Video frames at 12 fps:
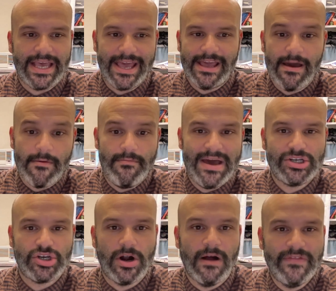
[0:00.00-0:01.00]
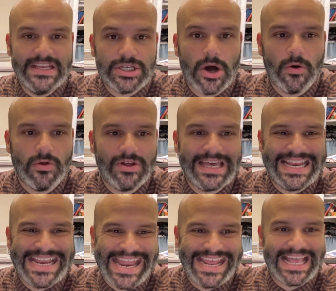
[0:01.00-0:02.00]
a measure of the total
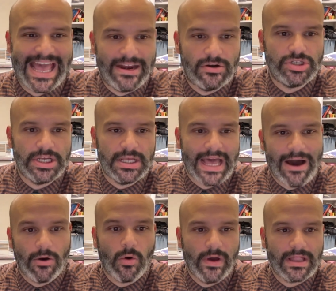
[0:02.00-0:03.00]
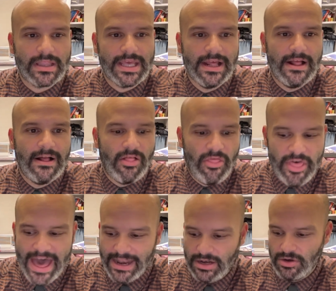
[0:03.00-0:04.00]
kinetic energy, how quickly
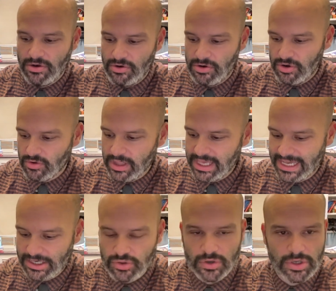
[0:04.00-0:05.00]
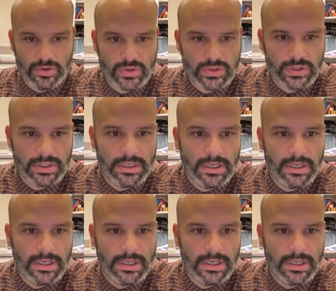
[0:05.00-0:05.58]
that newly introduced